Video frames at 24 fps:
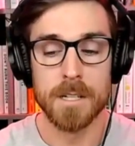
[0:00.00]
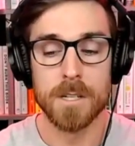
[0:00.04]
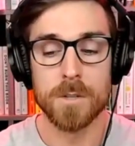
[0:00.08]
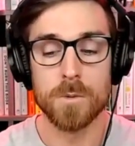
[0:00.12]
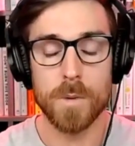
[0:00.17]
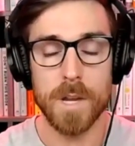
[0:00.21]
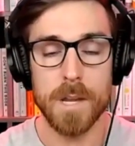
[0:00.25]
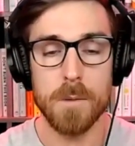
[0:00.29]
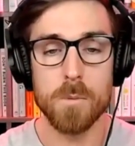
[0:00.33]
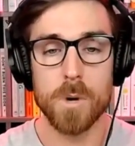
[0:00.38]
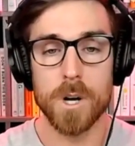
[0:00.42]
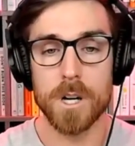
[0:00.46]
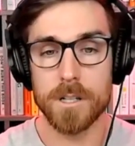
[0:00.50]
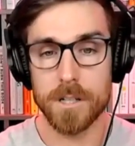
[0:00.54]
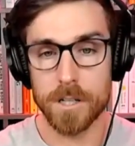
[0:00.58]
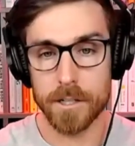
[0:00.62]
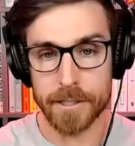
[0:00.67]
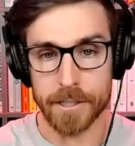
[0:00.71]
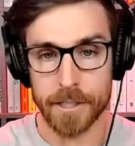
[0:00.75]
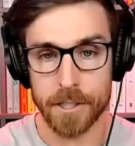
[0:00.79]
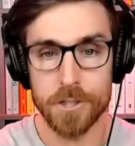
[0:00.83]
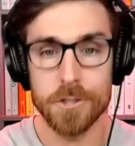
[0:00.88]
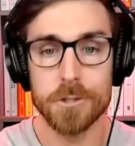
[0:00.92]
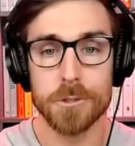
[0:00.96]
We want a
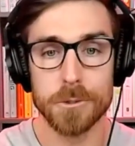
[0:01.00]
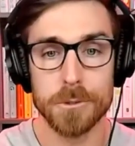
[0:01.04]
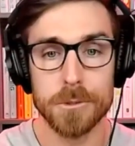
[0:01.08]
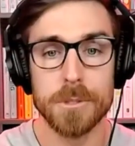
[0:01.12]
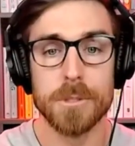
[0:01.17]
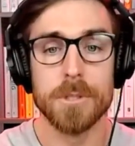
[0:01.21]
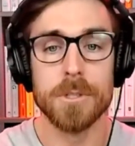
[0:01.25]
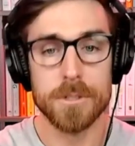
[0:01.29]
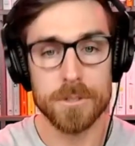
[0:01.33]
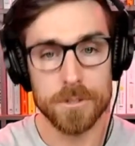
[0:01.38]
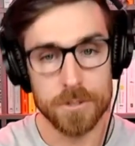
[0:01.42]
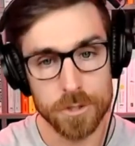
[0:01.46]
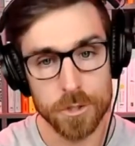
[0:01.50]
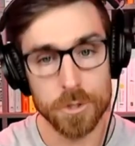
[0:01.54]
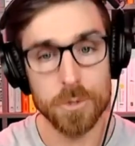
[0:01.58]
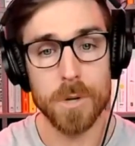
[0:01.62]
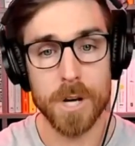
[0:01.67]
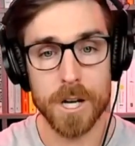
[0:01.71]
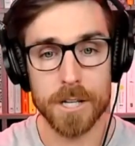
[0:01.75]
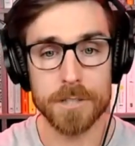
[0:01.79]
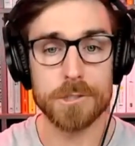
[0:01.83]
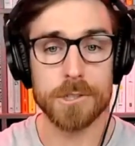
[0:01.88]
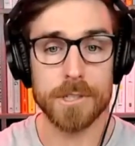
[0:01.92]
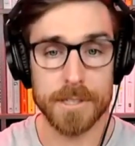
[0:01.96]
cute
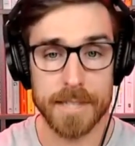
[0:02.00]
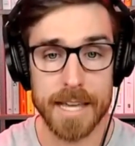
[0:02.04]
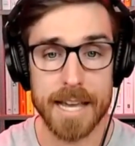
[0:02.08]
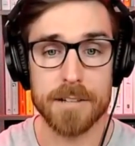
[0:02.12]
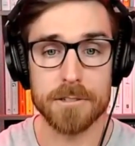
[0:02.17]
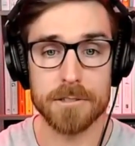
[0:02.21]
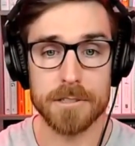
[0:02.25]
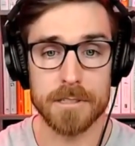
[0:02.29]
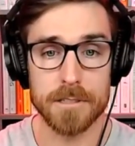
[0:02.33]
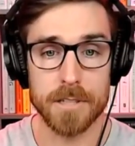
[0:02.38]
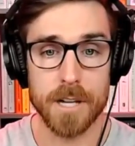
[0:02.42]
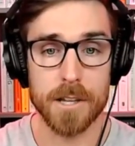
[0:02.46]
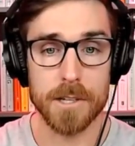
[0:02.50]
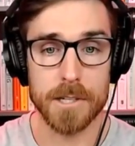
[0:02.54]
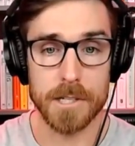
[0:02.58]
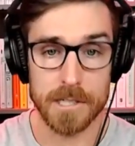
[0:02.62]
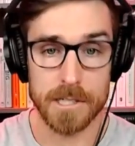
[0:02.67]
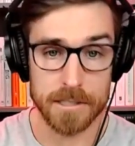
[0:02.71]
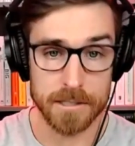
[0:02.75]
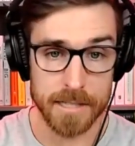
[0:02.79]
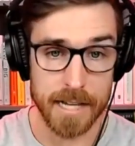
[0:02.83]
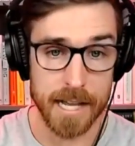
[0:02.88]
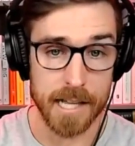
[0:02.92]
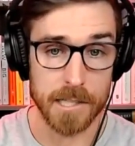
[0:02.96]

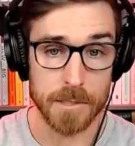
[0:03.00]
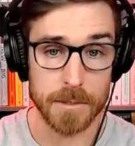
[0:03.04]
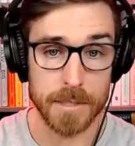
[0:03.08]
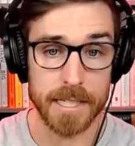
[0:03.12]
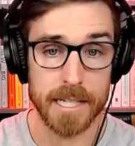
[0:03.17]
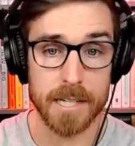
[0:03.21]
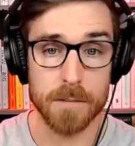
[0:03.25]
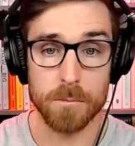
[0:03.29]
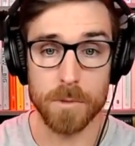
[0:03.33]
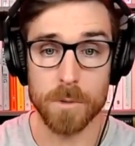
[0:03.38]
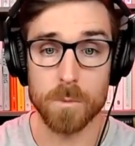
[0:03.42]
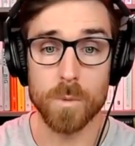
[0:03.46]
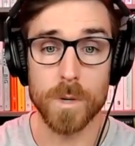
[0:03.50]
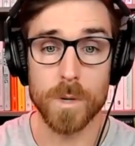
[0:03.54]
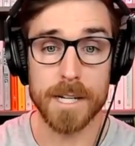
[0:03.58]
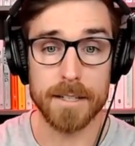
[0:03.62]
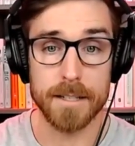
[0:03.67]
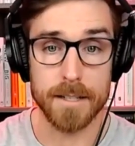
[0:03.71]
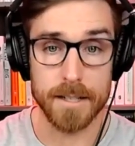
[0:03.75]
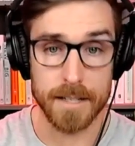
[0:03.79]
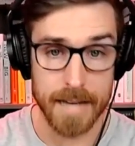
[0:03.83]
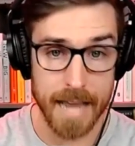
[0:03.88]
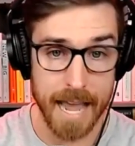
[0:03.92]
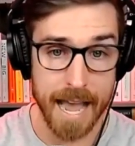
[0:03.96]
$200,000 salary and we want it
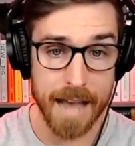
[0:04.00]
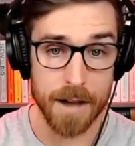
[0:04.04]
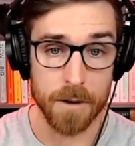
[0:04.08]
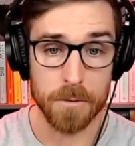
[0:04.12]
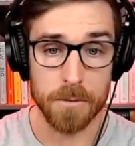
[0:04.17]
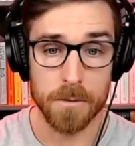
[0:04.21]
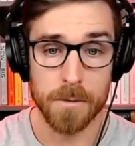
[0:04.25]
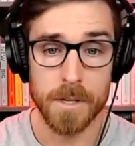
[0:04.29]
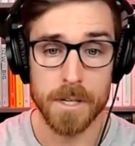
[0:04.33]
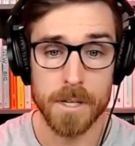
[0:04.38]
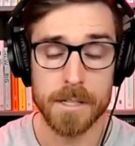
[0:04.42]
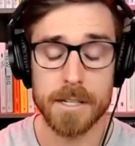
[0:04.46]
now.